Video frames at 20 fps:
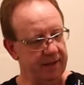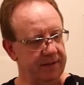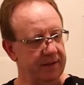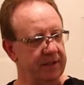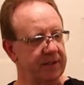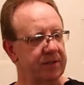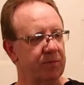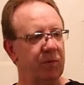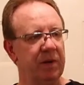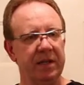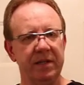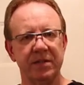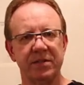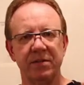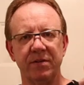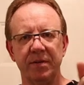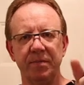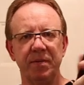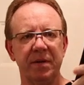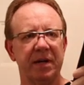This weather
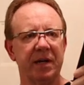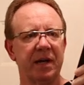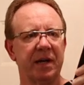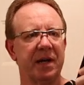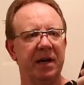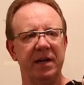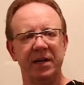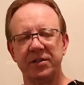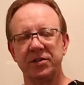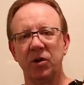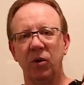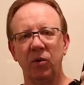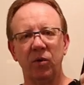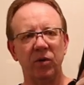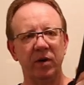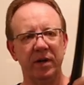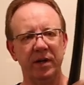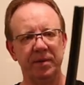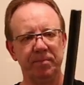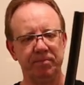stripping I kind of
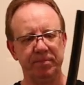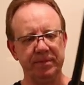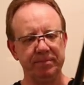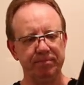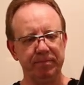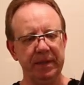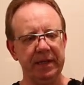tore up and